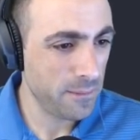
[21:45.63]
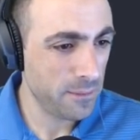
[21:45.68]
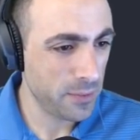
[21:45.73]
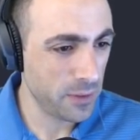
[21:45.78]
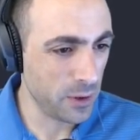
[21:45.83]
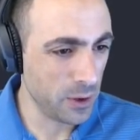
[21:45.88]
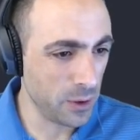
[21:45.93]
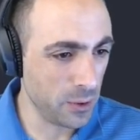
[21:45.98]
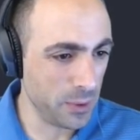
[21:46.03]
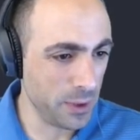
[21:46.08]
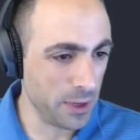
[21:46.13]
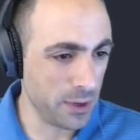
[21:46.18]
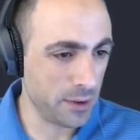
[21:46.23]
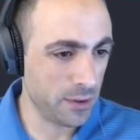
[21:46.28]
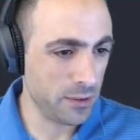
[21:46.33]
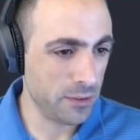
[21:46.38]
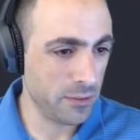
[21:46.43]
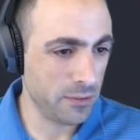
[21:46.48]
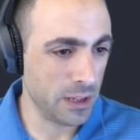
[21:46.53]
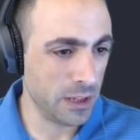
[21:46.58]
Oh, here.
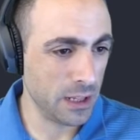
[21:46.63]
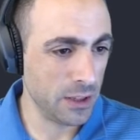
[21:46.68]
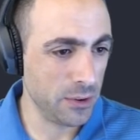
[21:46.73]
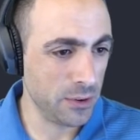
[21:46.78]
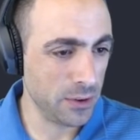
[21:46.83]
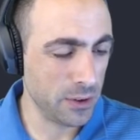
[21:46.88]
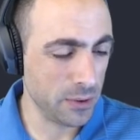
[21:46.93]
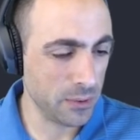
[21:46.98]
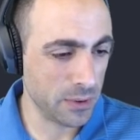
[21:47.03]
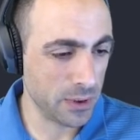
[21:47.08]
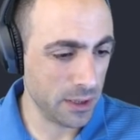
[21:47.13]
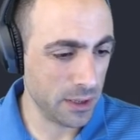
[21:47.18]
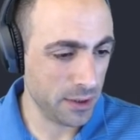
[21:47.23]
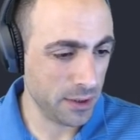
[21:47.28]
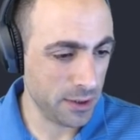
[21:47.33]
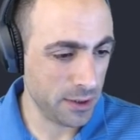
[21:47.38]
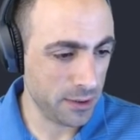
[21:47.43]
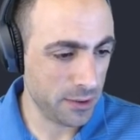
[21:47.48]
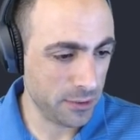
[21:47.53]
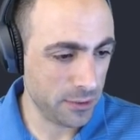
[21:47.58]
Value and OK
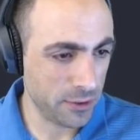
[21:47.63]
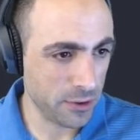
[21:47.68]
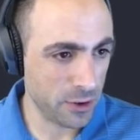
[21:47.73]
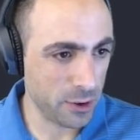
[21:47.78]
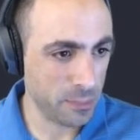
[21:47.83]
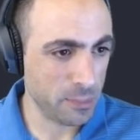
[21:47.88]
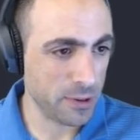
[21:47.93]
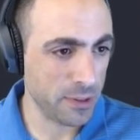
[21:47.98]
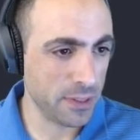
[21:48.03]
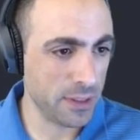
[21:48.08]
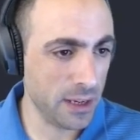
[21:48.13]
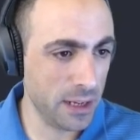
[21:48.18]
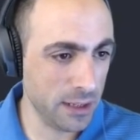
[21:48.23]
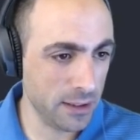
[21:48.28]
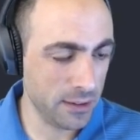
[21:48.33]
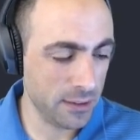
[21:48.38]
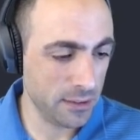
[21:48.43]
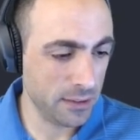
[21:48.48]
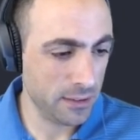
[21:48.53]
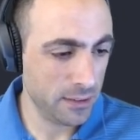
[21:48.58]
here. Sorry about
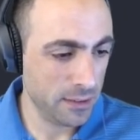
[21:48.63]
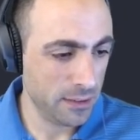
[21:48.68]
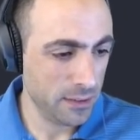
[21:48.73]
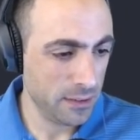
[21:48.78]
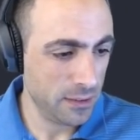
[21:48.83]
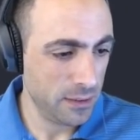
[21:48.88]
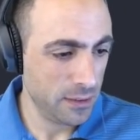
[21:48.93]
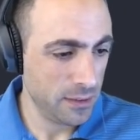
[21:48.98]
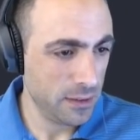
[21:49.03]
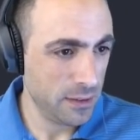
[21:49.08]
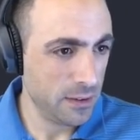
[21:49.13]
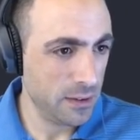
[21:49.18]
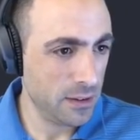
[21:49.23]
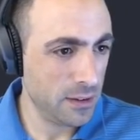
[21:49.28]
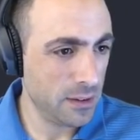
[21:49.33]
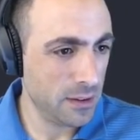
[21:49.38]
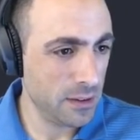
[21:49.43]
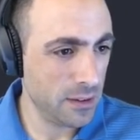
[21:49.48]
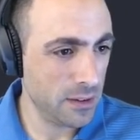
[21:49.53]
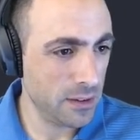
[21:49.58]
that.
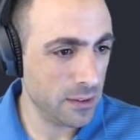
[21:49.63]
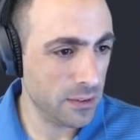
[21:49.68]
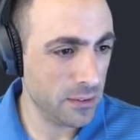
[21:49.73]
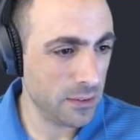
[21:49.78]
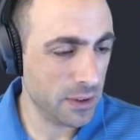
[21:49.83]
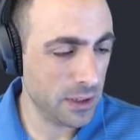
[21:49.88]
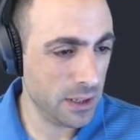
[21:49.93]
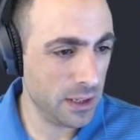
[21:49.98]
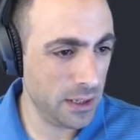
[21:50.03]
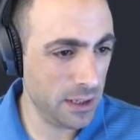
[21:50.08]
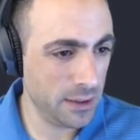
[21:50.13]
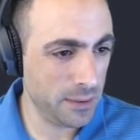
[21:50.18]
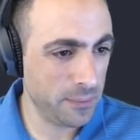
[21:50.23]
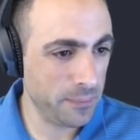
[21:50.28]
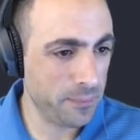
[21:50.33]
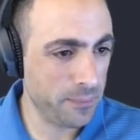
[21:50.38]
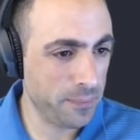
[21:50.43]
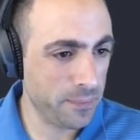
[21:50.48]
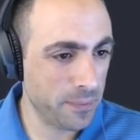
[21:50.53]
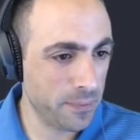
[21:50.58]
OK.
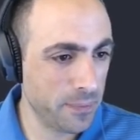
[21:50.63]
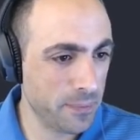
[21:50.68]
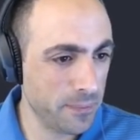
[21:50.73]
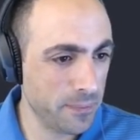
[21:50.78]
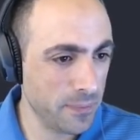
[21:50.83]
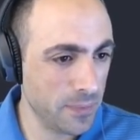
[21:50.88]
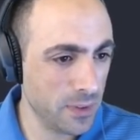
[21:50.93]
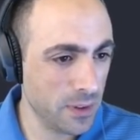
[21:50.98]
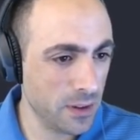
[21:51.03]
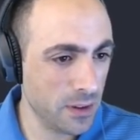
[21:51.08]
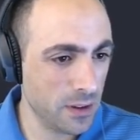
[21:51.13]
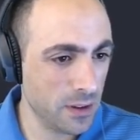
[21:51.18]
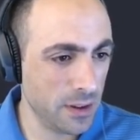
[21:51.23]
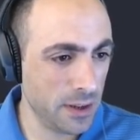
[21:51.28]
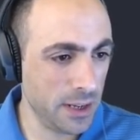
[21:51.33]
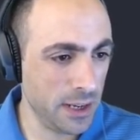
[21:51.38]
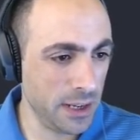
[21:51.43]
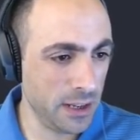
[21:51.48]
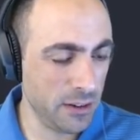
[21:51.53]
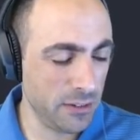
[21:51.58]

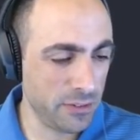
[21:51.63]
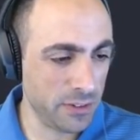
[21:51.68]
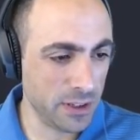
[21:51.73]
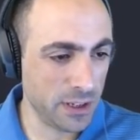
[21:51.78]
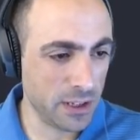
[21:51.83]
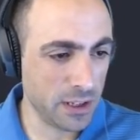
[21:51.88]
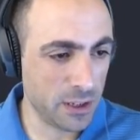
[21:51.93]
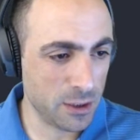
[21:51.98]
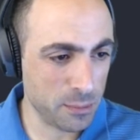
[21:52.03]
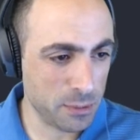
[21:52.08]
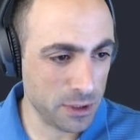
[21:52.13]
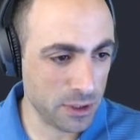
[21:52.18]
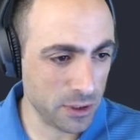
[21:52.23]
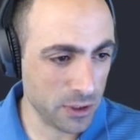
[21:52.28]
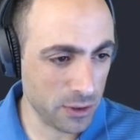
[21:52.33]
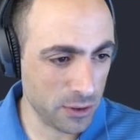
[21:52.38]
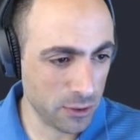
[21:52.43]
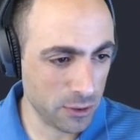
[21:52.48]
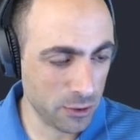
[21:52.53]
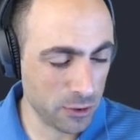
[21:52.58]
Env declare but
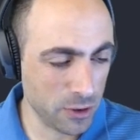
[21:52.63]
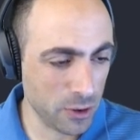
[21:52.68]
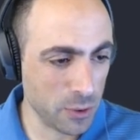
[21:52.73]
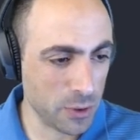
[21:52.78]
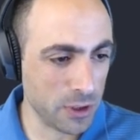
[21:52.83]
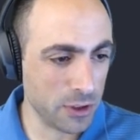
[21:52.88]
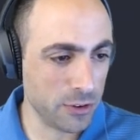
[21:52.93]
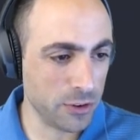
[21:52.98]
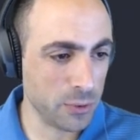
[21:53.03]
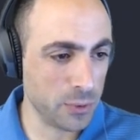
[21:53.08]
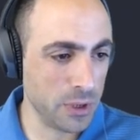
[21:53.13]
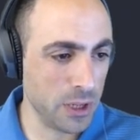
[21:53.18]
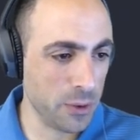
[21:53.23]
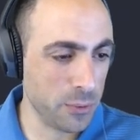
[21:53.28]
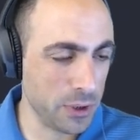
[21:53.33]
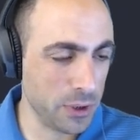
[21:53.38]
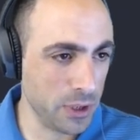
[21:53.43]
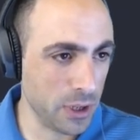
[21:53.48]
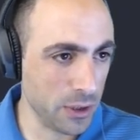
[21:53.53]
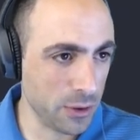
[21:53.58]
not use. OK, so
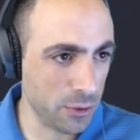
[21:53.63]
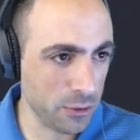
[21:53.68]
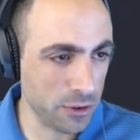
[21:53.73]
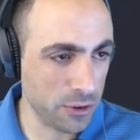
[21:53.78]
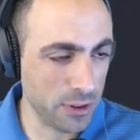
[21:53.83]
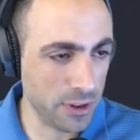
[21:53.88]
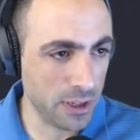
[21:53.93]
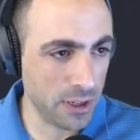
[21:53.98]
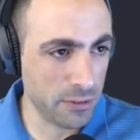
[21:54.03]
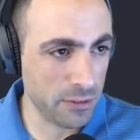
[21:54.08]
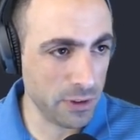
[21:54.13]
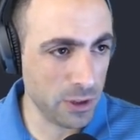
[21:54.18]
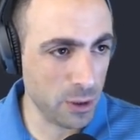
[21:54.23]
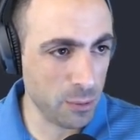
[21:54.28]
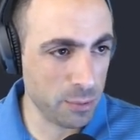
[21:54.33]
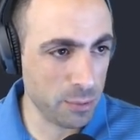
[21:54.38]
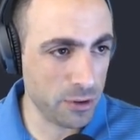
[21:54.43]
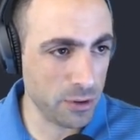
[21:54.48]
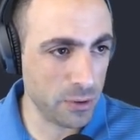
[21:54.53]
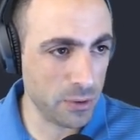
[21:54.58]
we're not using the
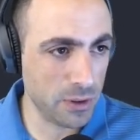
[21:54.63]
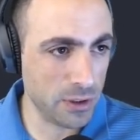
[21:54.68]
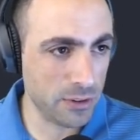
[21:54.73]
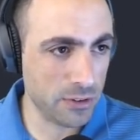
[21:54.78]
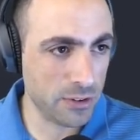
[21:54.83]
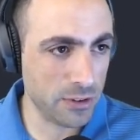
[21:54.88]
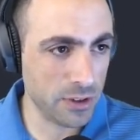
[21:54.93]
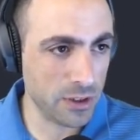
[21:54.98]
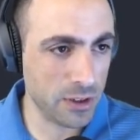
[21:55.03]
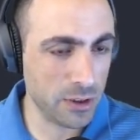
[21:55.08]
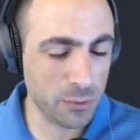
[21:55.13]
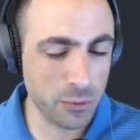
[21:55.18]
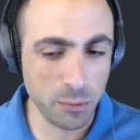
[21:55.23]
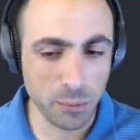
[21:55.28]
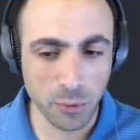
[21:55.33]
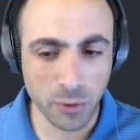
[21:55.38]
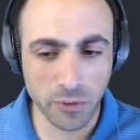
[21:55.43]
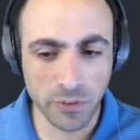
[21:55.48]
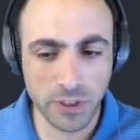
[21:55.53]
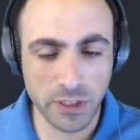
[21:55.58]
envelope, so let's
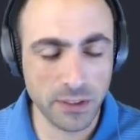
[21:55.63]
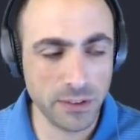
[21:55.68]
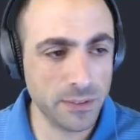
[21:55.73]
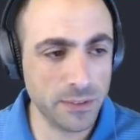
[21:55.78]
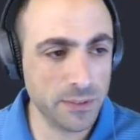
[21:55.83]
remove it.